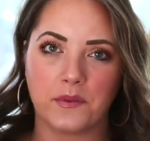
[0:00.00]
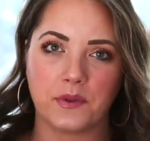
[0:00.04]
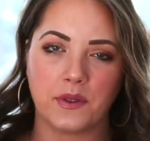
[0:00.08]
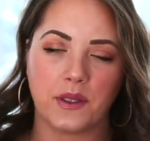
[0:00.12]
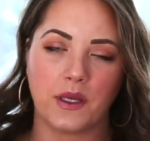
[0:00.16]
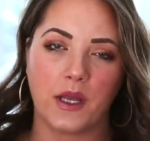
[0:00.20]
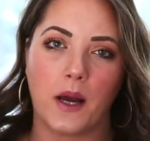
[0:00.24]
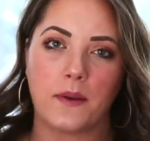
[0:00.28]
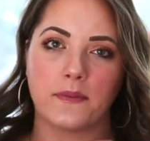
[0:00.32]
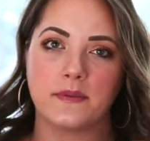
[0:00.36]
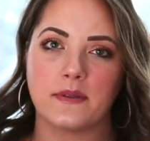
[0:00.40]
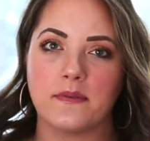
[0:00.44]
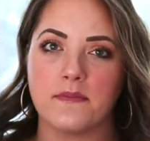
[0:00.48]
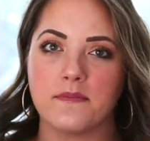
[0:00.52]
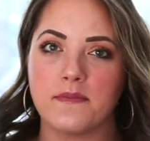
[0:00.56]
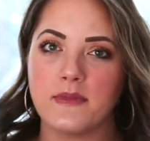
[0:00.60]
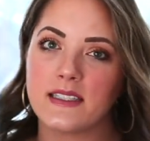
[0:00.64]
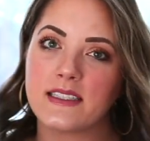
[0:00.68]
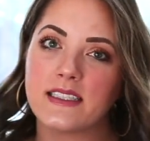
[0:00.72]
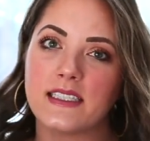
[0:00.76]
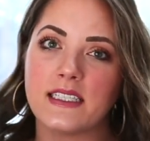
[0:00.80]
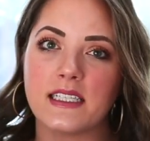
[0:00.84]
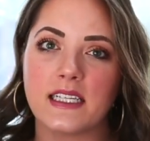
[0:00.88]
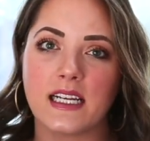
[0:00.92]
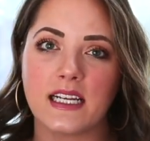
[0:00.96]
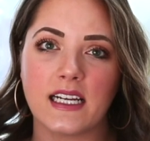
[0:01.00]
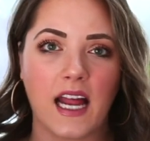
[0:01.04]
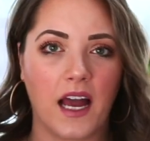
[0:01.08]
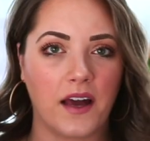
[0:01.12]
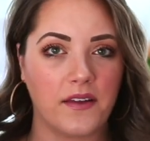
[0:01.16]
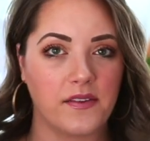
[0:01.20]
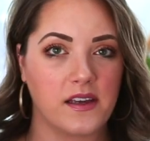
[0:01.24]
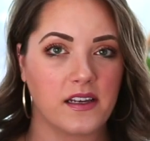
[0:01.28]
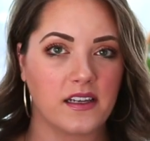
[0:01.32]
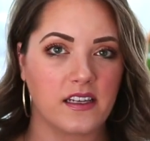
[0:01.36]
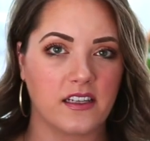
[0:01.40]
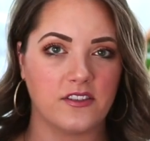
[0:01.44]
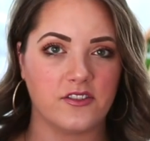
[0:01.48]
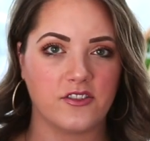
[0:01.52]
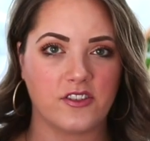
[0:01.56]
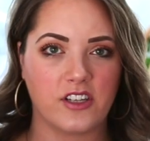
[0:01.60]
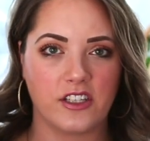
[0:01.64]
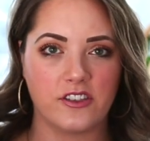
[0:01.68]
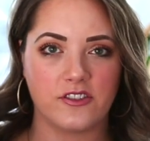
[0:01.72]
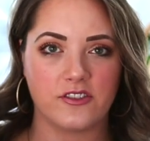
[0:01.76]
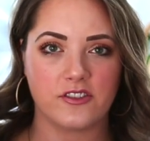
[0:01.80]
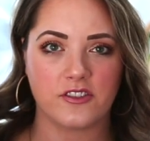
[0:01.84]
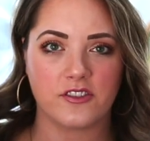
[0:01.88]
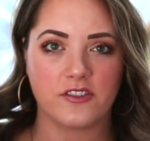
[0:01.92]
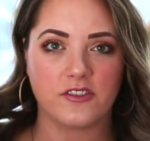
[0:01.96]
really optimistic and how that can
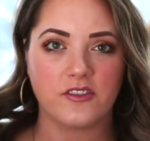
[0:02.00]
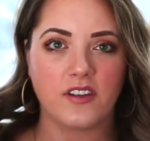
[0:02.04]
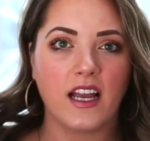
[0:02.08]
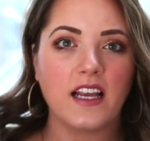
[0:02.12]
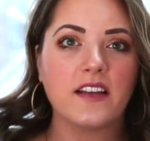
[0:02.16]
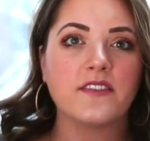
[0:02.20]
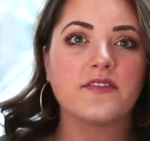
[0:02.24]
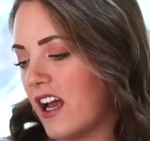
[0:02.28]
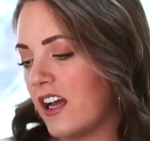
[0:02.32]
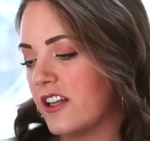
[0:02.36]
change your life.